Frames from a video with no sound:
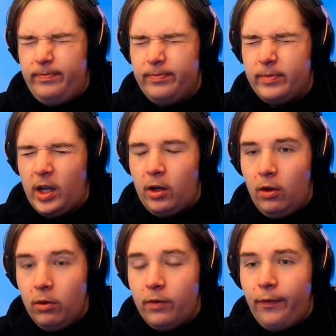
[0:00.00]
The
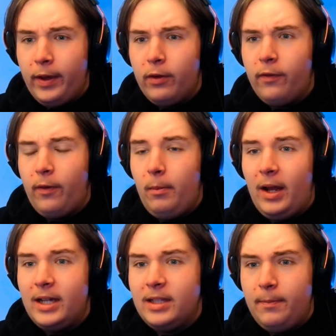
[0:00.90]
cloaked figure from
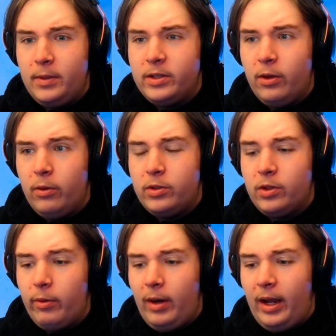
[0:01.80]
last episode
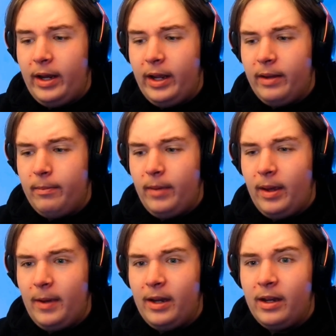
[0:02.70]
storyline
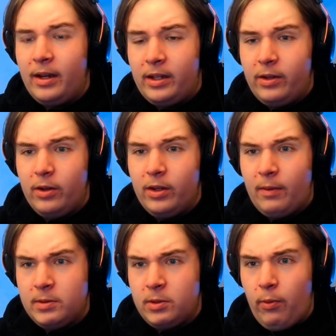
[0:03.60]
maybe ended here.
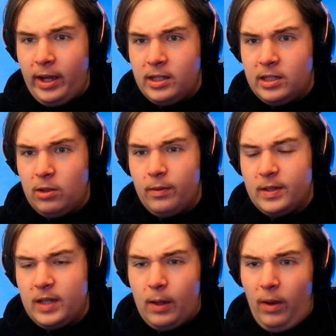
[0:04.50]
That was Rex, so it
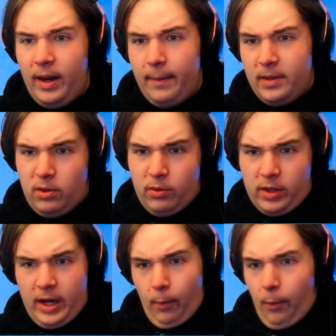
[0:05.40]
was like one episode
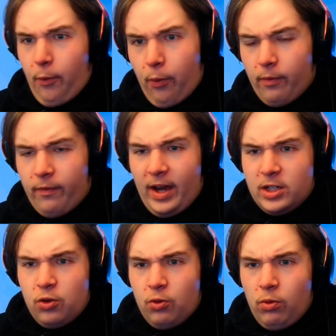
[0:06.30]
kind of
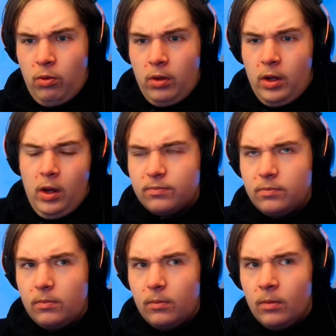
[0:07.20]
fast through.
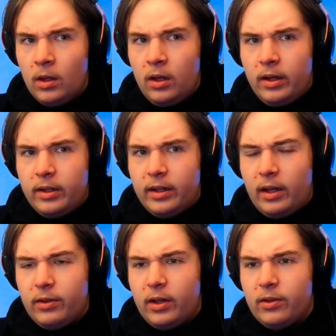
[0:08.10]

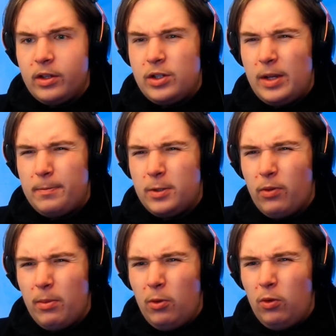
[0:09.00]
Now they got the chips
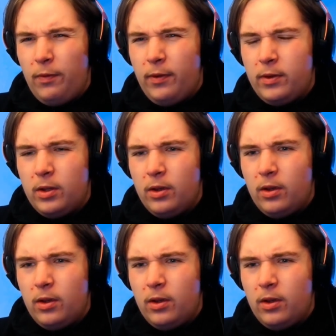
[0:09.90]
removed.